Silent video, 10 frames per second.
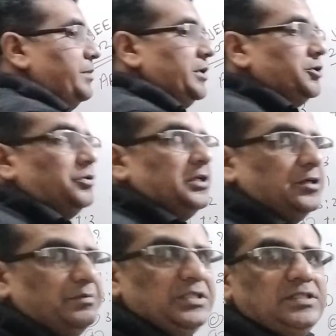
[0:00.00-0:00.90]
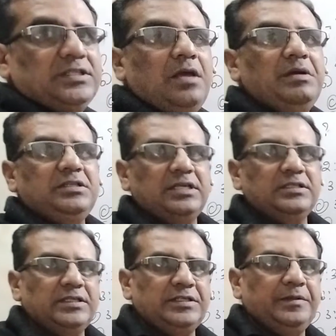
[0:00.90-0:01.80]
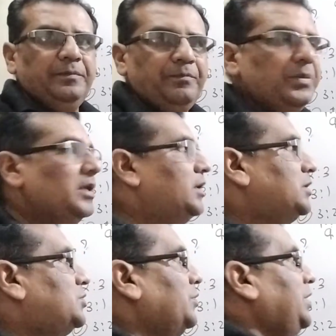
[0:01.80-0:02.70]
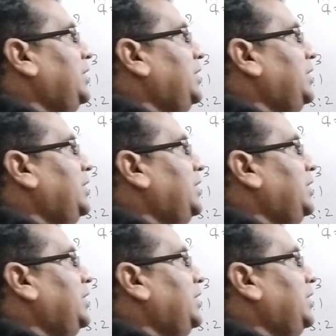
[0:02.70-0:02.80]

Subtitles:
amplitude, it means same intensity. So